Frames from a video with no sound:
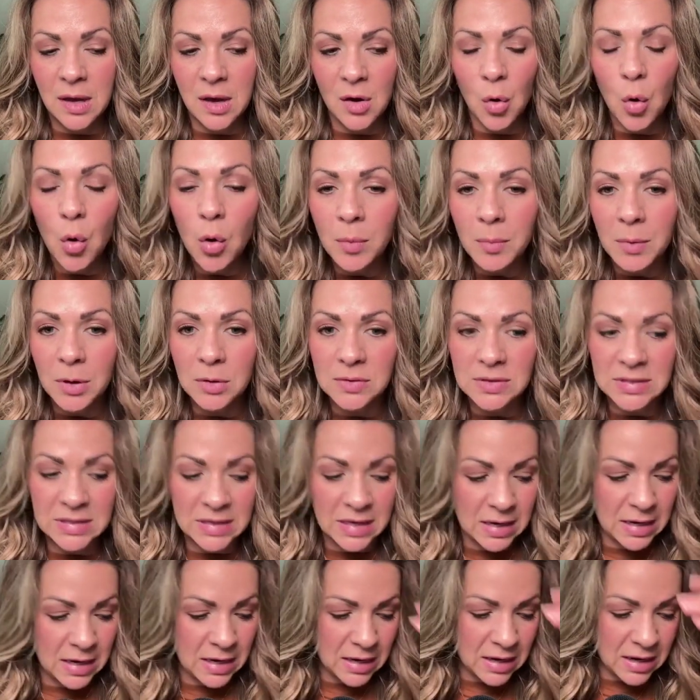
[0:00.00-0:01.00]
hormones
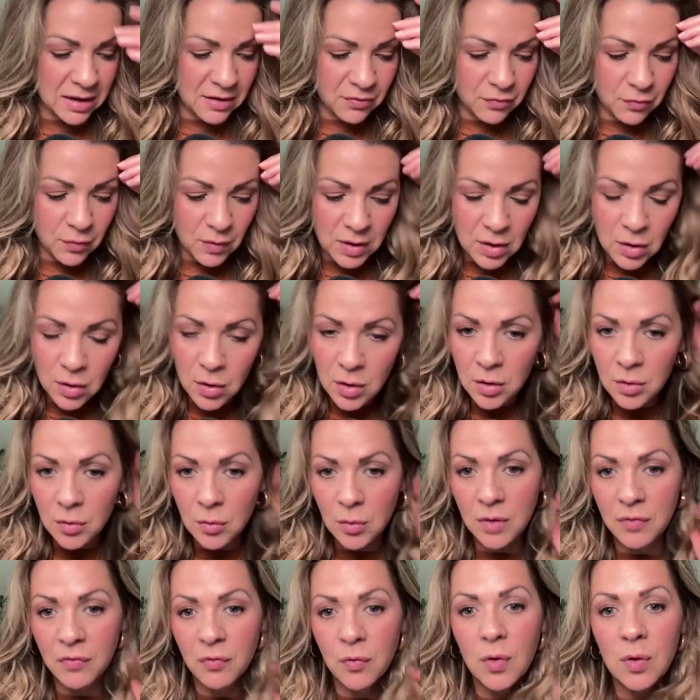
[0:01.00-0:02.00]
in it. If we're
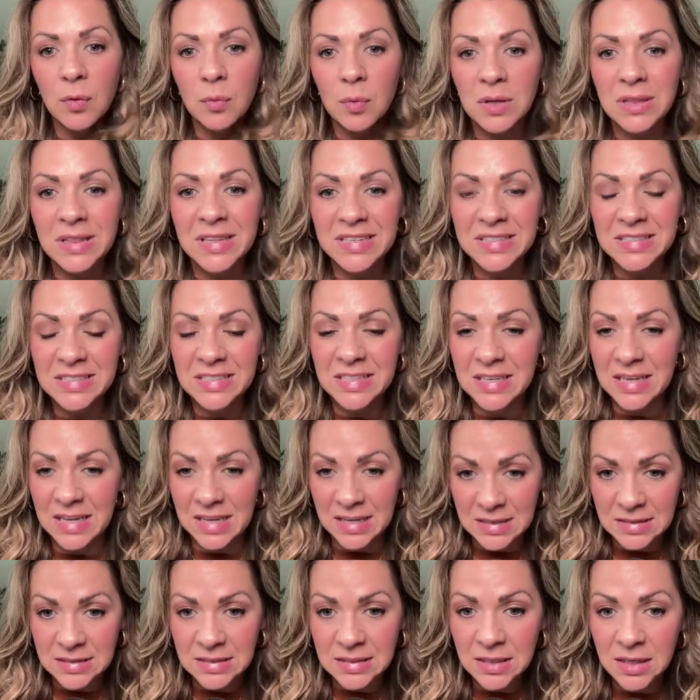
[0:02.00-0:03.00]
releasing
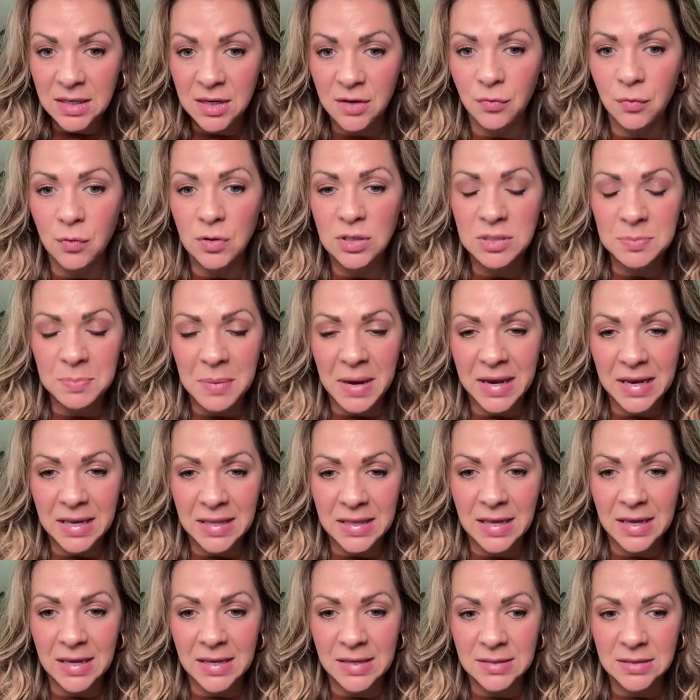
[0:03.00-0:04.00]
insulin, if we're spiking
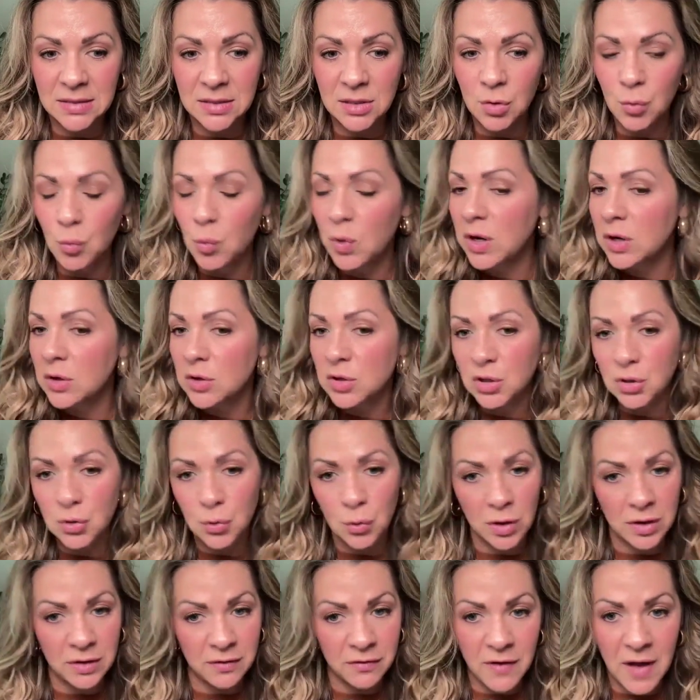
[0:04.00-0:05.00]
that insulin, we are
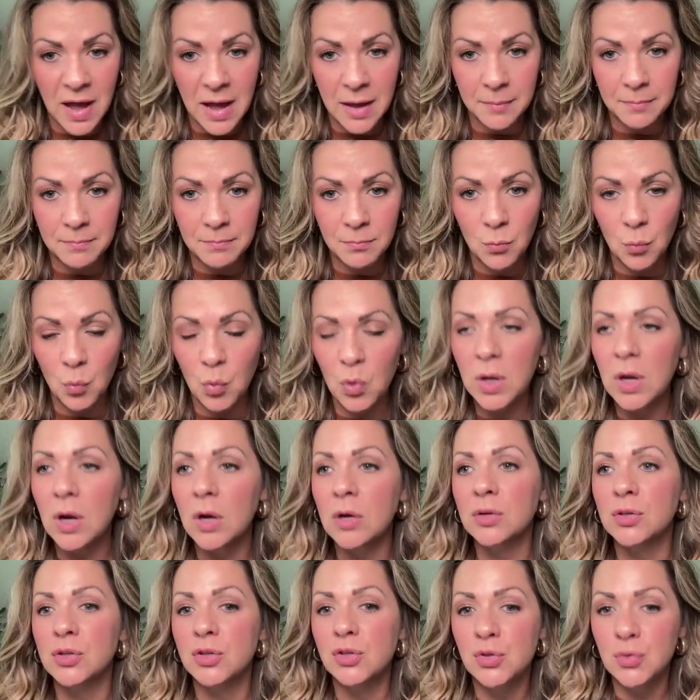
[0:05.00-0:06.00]
storing fat. We
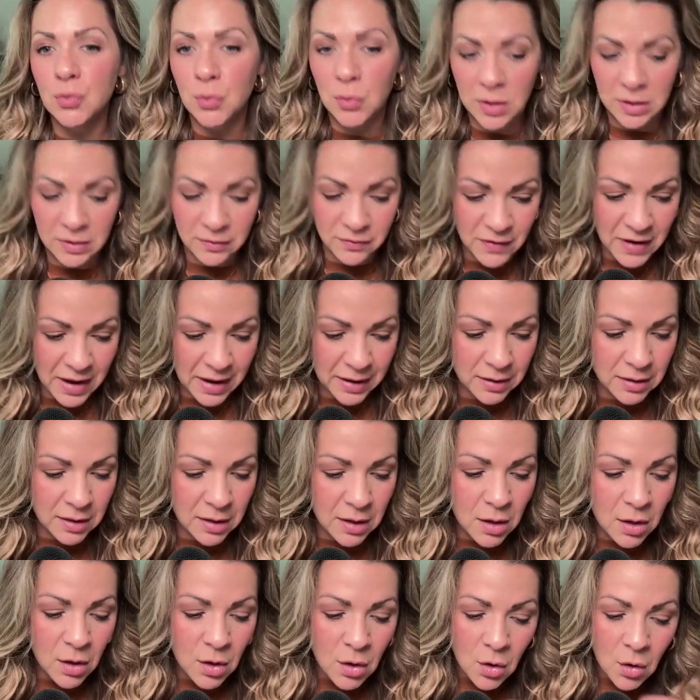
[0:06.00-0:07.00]
are storing fat.
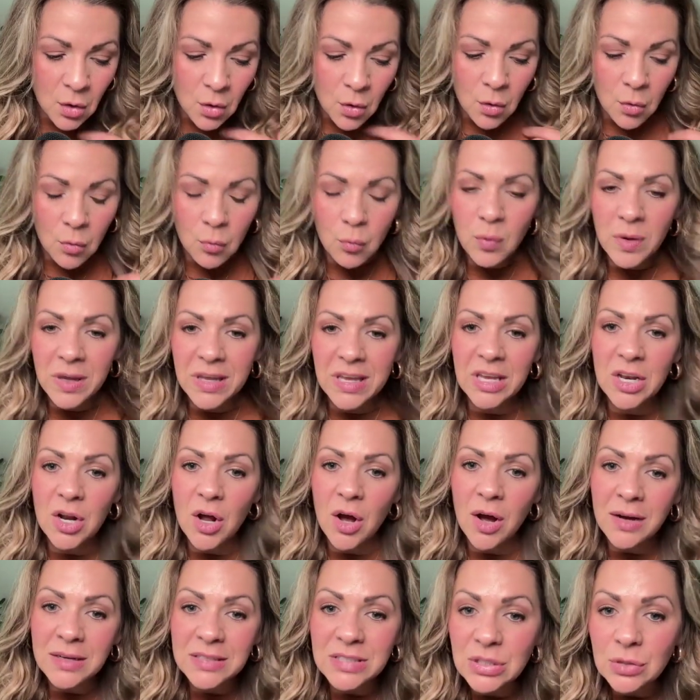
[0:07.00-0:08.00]
We can
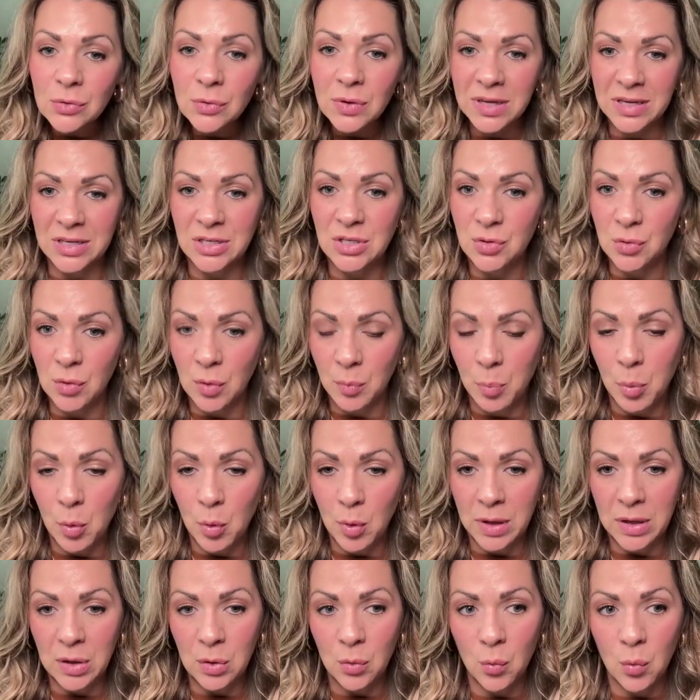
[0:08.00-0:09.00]
also get to a
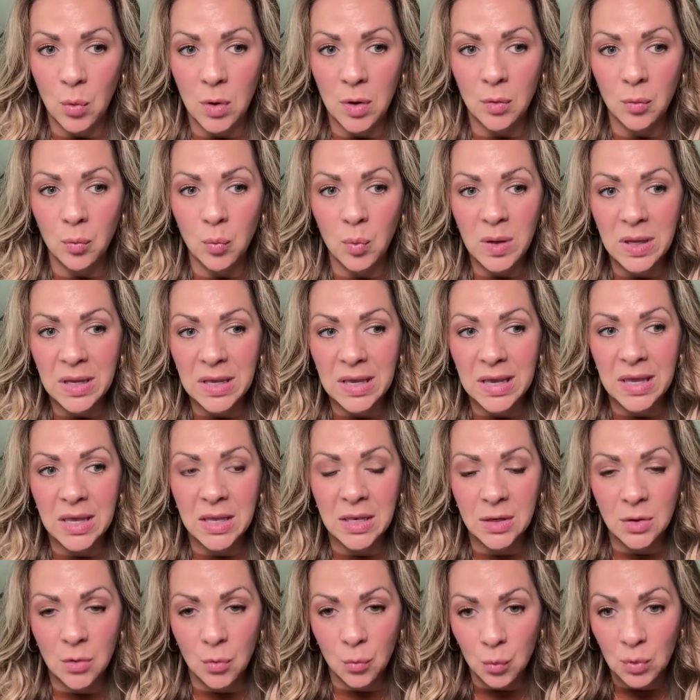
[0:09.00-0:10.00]
point where we
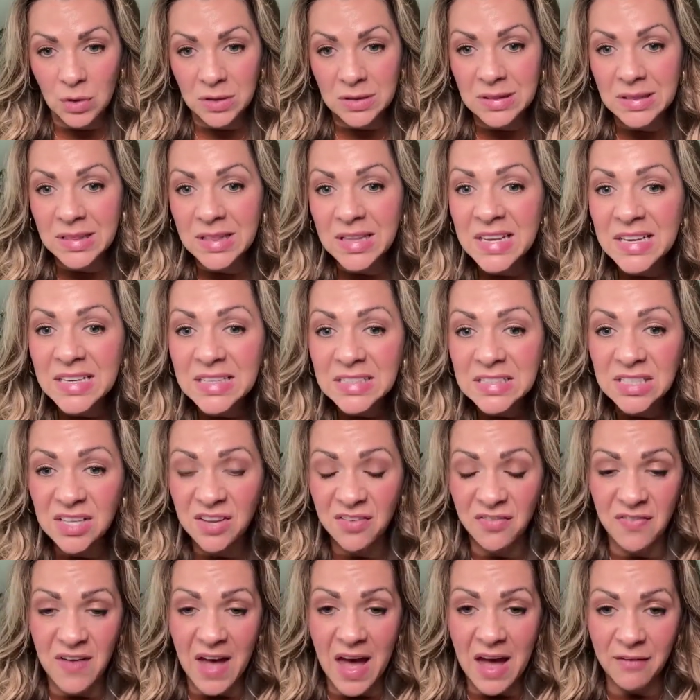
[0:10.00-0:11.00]
can release
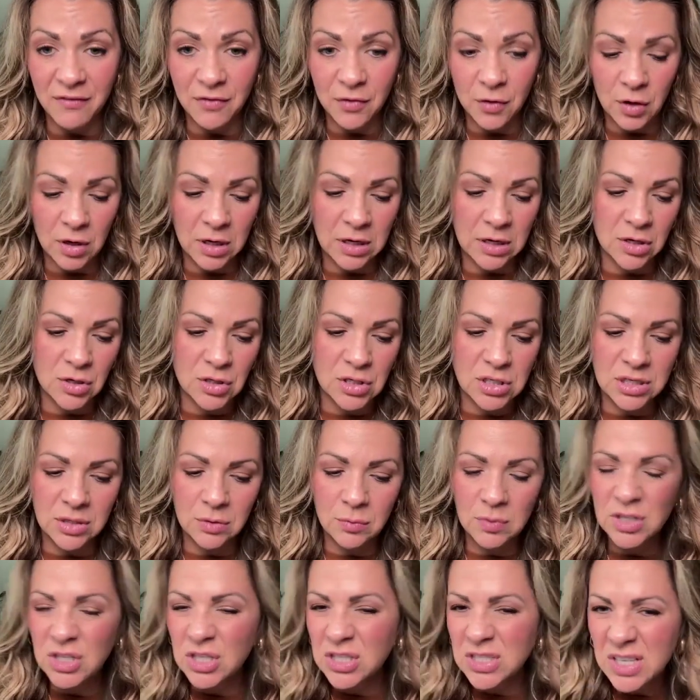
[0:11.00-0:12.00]
fat for energy,
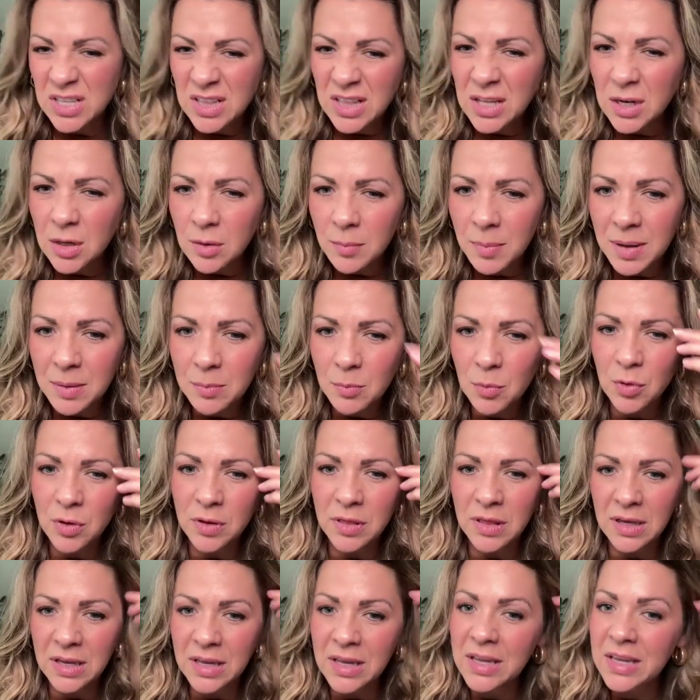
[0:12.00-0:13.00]
which is a little bit more
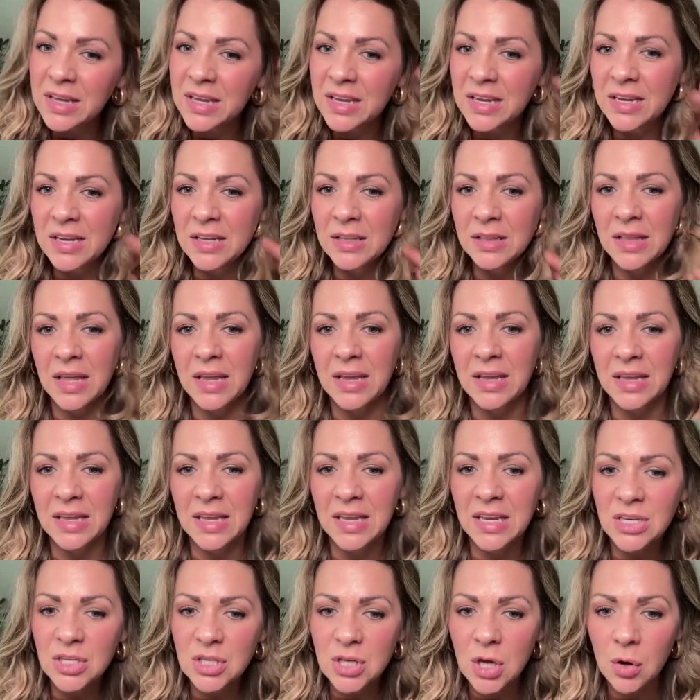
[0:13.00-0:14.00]
like
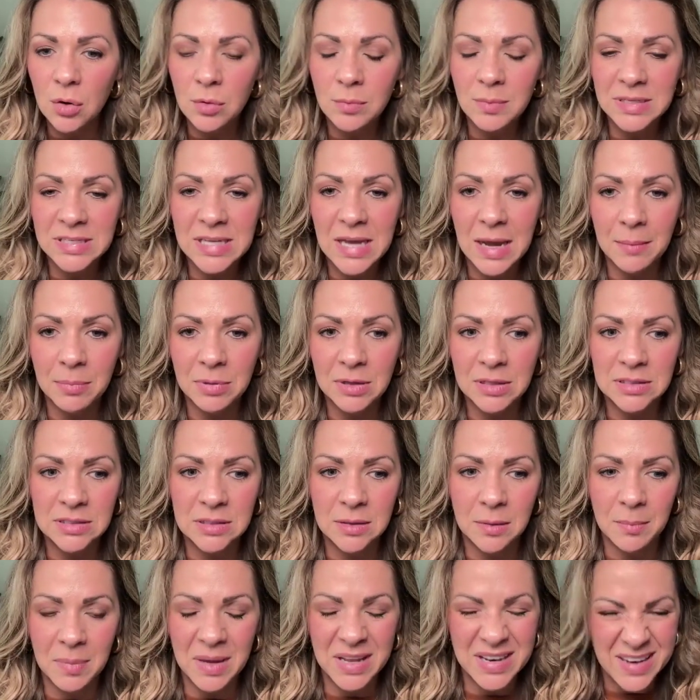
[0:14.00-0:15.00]
ketone
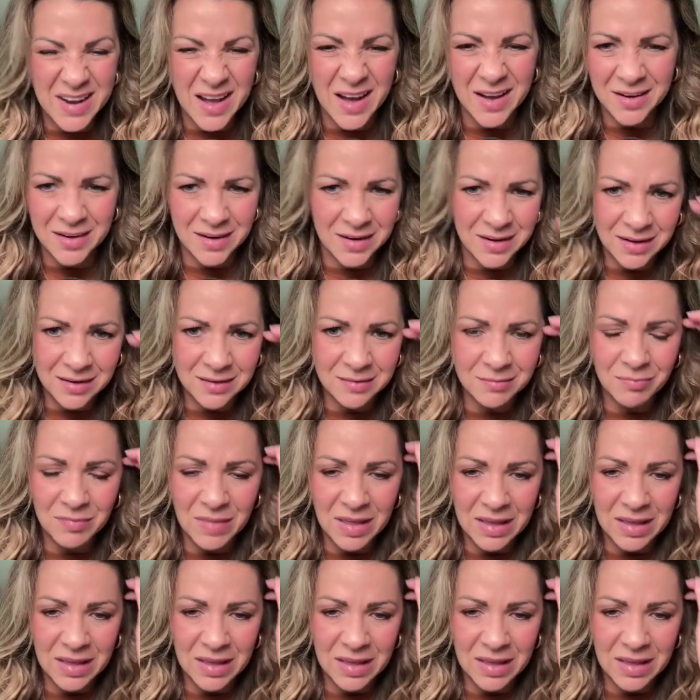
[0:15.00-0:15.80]
metabolism, but not in a